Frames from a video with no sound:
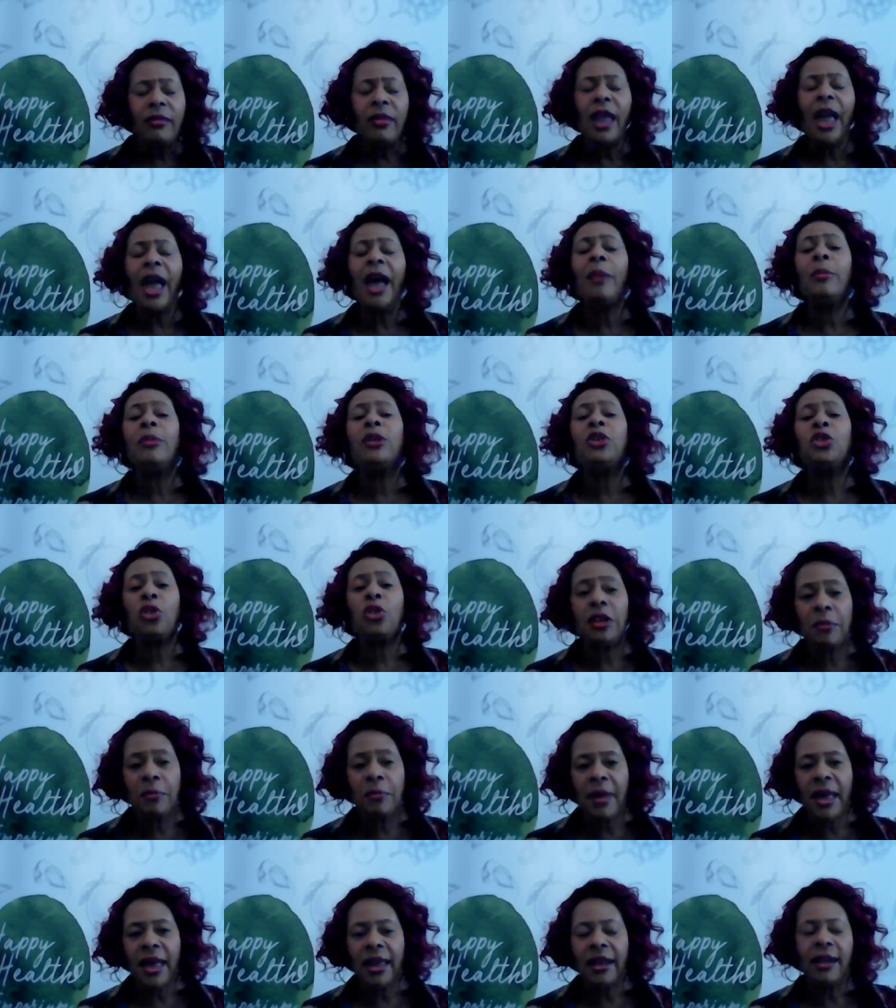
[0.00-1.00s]
and majority
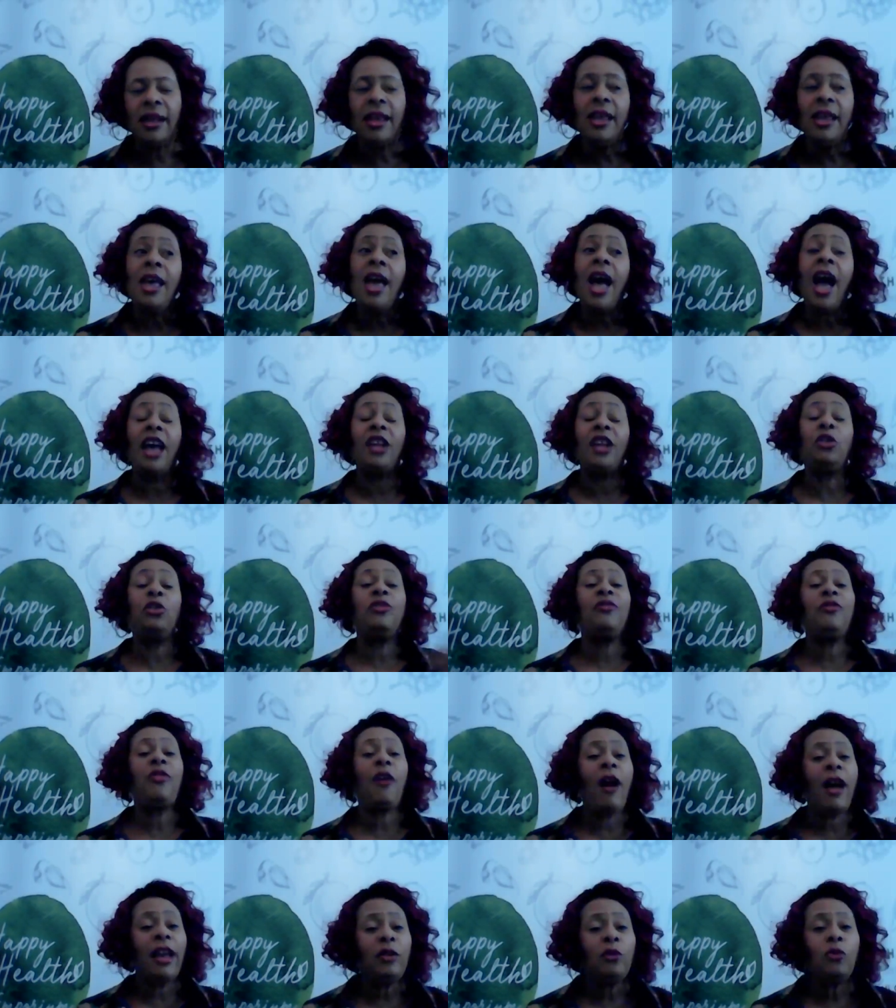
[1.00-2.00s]
men. And you'd
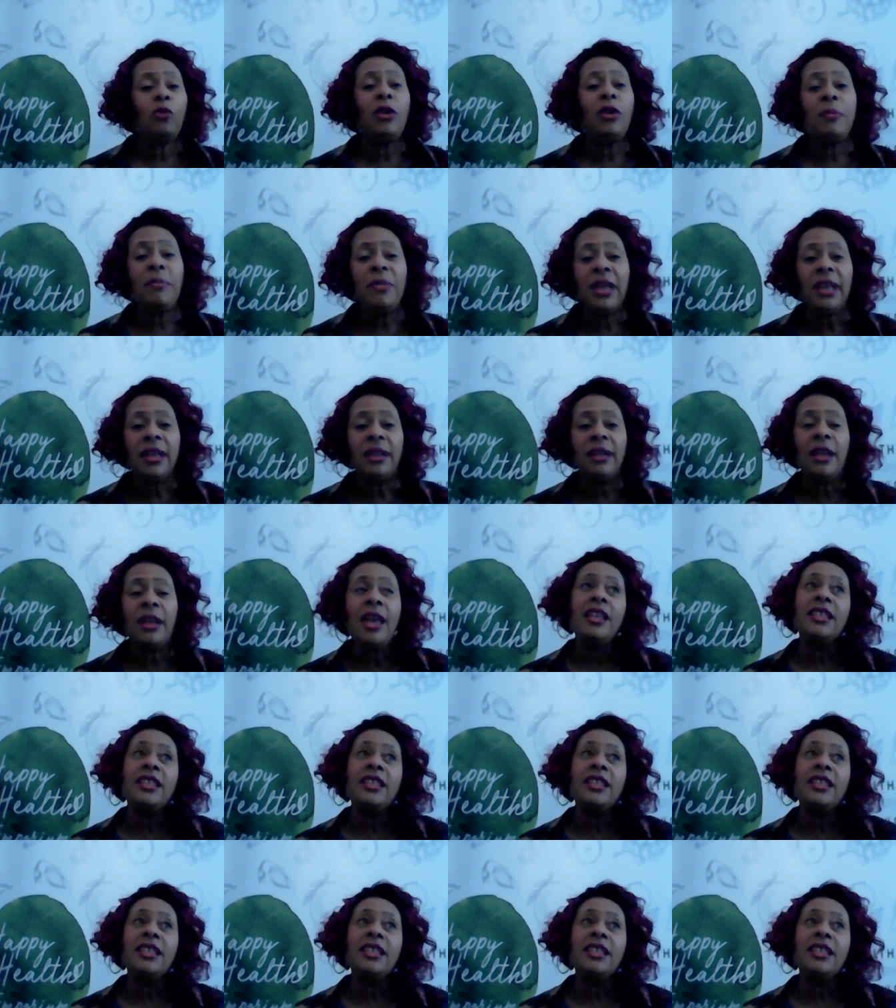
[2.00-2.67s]
find women.